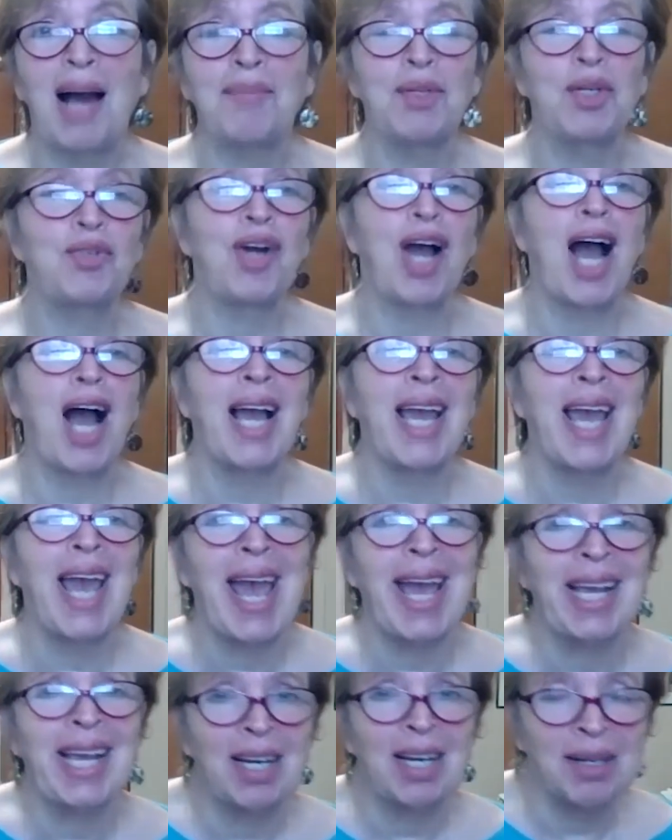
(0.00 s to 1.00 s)
I'm
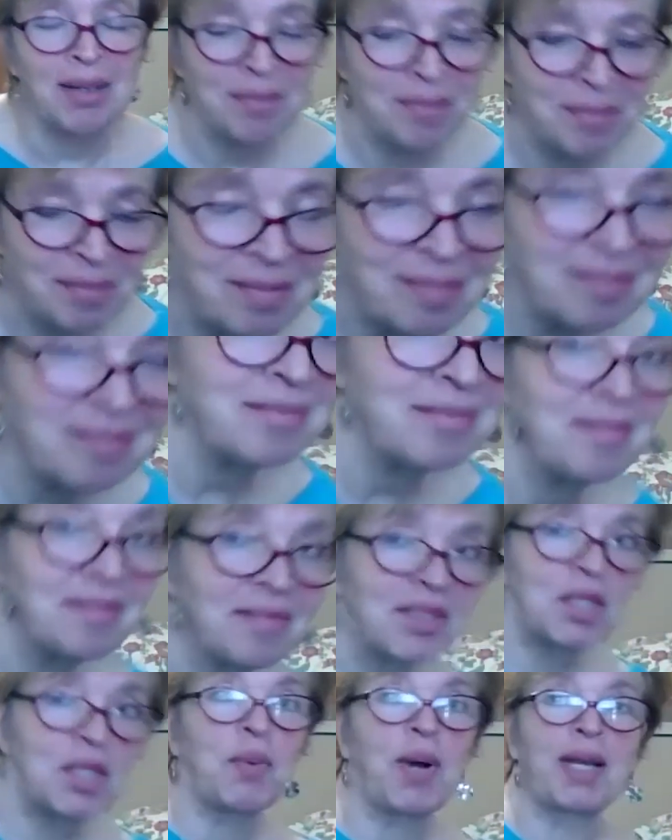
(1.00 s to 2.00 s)
crying.
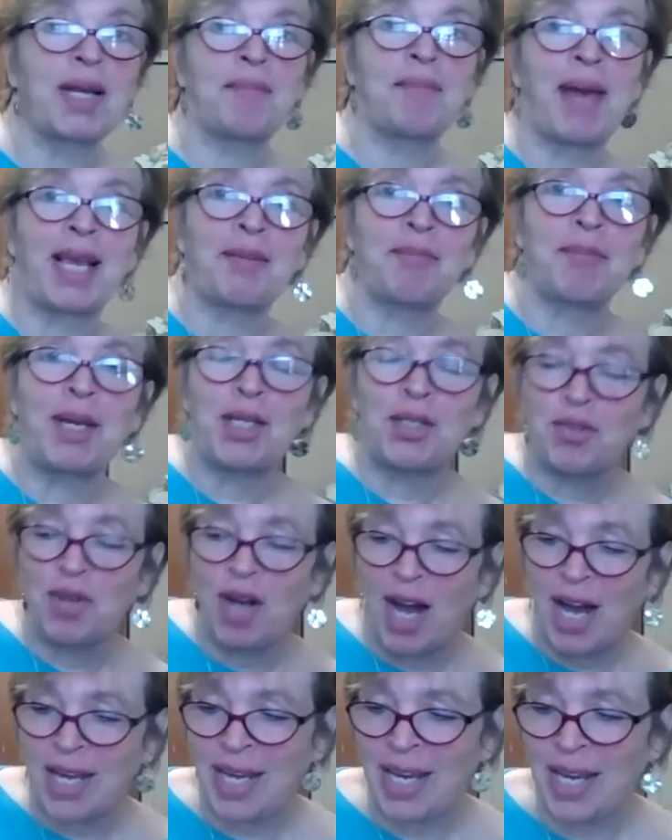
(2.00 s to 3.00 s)
I did. You want to make me
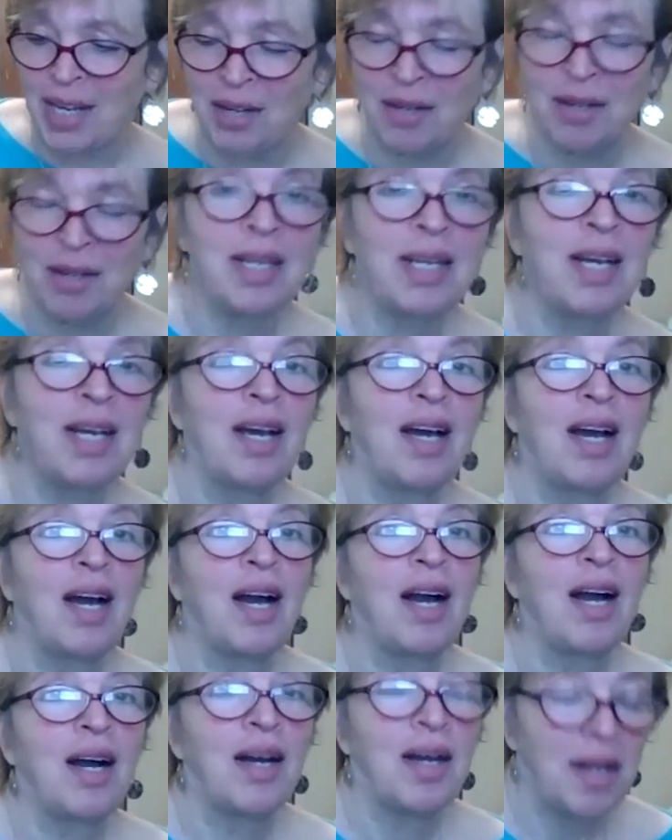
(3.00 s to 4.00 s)
cry here?
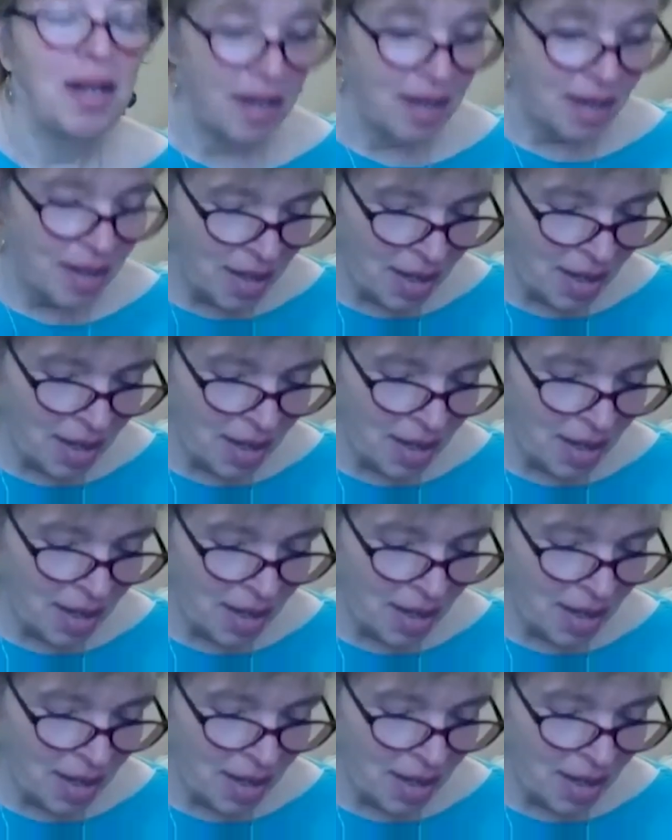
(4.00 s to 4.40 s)
We